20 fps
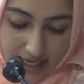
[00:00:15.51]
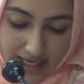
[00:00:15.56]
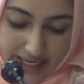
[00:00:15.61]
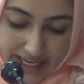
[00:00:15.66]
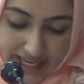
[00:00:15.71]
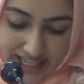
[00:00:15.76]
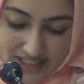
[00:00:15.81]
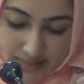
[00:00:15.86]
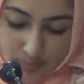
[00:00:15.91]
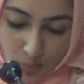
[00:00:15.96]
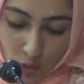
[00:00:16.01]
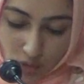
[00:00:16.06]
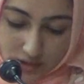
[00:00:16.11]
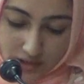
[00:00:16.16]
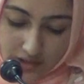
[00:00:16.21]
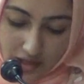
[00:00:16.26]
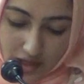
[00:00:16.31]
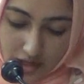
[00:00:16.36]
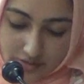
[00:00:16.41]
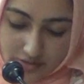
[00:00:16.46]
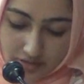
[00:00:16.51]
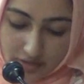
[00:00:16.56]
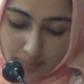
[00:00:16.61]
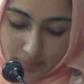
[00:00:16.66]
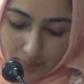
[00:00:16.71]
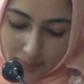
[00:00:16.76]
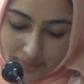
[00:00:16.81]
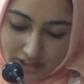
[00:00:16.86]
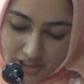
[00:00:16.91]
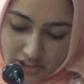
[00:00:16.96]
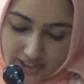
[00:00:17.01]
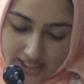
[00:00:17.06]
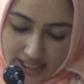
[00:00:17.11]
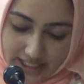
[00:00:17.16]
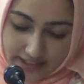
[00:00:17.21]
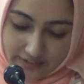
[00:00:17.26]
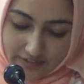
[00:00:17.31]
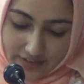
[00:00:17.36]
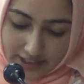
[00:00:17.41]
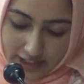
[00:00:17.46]
He has more than 100 published
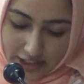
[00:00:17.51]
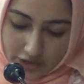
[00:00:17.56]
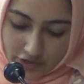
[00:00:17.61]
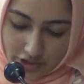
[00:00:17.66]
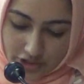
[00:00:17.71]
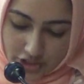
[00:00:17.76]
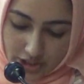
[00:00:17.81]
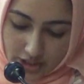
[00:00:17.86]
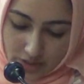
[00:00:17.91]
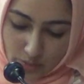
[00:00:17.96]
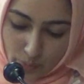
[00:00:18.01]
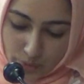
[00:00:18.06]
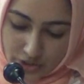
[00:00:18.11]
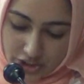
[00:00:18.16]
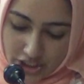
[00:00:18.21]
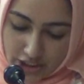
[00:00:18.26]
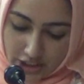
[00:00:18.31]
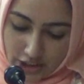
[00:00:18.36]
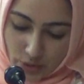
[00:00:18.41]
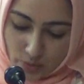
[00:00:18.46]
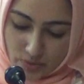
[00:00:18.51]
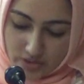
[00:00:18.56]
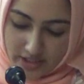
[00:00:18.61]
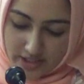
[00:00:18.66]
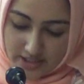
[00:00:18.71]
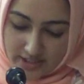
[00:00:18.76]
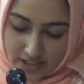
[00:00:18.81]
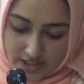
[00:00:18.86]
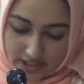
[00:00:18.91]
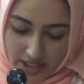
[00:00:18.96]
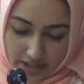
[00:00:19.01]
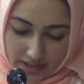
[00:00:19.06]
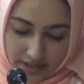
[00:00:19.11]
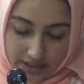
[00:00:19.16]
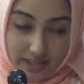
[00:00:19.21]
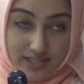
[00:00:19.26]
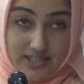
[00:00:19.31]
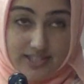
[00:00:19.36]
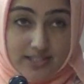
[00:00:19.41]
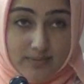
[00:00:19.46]
scientific literature, which includes research
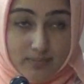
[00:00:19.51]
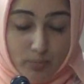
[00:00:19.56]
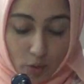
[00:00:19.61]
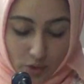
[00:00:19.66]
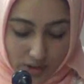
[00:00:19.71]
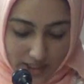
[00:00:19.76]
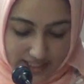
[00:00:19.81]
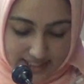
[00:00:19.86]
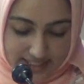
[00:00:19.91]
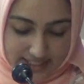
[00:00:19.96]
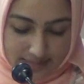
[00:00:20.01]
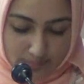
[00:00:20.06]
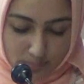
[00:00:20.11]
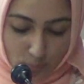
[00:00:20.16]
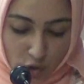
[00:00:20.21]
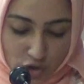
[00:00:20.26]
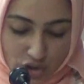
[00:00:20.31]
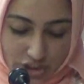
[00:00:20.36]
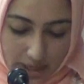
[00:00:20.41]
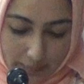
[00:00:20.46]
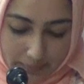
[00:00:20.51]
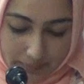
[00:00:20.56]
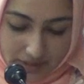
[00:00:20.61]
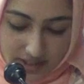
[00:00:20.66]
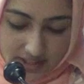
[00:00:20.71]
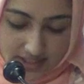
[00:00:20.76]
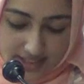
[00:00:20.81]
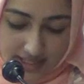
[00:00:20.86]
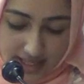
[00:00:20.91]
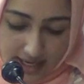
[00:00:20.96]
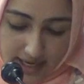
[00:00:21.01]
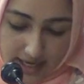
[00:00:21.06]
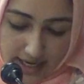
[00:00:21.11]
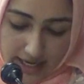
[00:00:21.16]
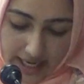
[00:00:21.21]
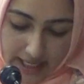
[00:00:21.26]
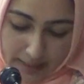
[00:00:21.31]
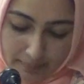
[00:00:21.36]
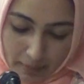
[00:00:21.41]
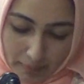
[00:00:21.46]
articles, booklets, book chapters
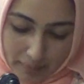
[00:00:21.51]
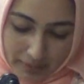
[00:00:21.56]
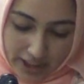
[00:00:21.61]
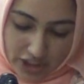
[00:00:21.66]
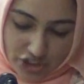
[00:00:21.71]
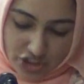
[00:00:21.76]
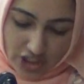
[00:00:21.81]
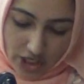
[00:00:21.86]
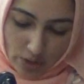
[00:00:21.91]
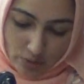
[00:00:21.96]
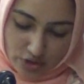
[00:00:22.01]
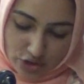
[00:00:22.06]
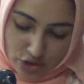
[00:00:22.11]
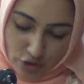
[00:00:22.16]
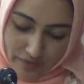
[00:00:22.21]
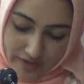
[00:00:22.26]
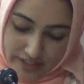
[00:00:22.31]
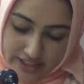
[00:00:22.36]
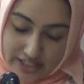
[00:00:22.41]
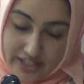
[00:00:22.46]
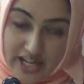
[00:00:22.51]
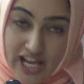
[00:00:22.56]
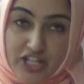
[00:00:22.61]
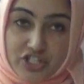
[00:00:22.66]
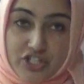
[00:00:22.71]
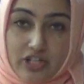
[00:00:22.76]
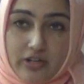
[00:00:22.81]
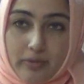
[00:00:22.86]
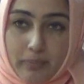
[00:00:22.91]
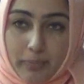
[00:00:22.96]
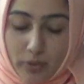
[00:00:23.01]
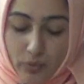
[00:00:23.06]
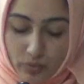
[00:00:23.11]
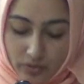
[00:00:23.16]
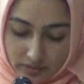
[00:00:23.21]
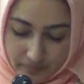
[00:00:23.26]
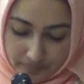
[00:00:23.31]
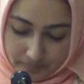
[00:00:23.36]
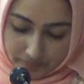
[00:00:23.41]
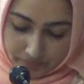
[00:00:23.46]
in publication houses of international
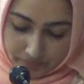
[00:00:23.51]
repute.